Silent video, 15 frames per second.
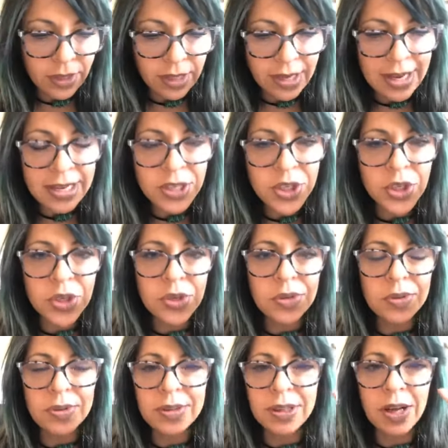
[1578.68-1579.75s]

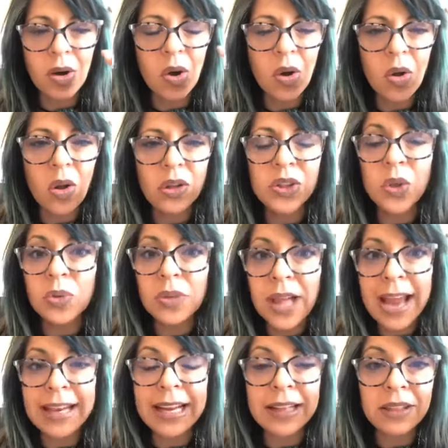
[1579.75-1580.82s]
into a whole new
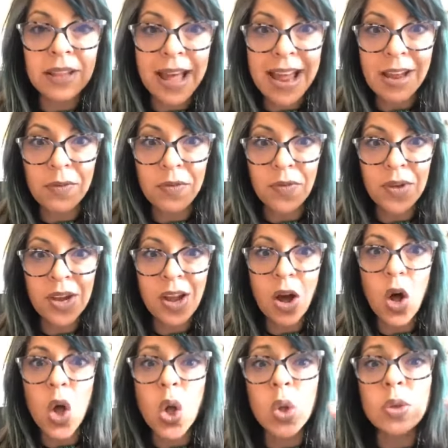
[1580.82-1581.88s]
light and life,
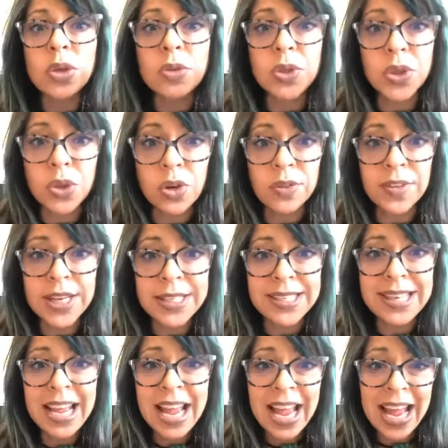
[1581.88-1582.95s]
a whole new service,
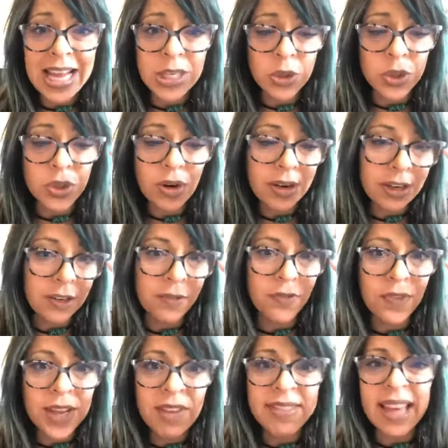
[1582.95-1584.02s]
and you're starting to
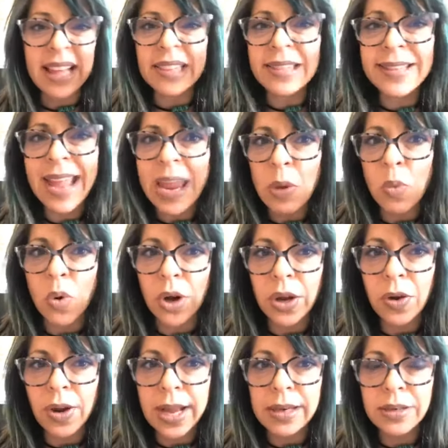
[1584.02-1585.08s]
feel that light
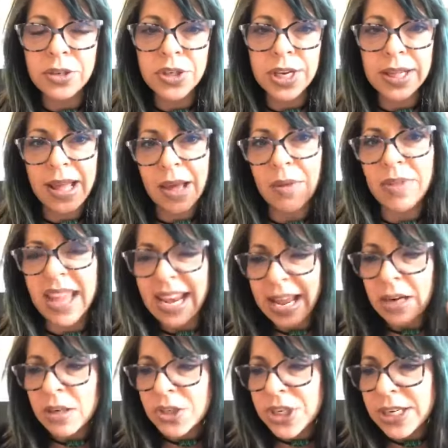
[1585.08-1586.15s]
warrior energy, that
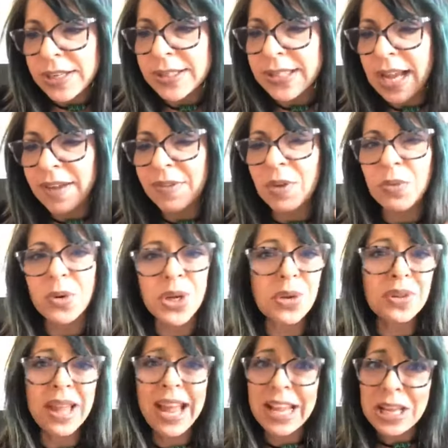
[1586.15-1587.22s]
energy inside of you where you're
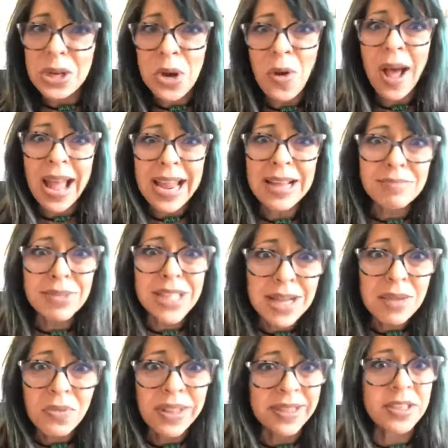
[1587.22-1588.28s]
like, you know, I am
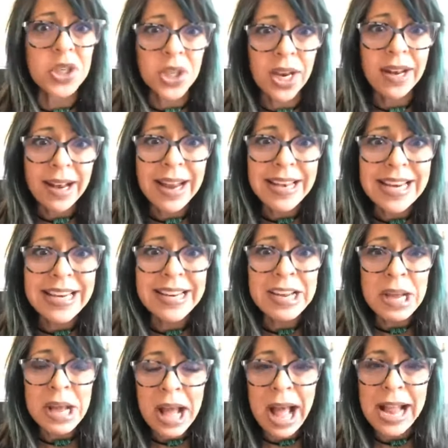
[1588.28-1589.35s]
done with this shit and I need
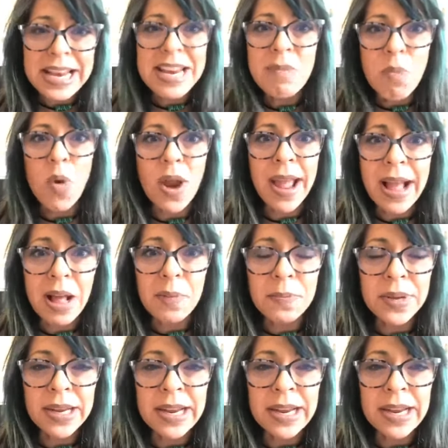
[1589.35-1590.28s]
more help.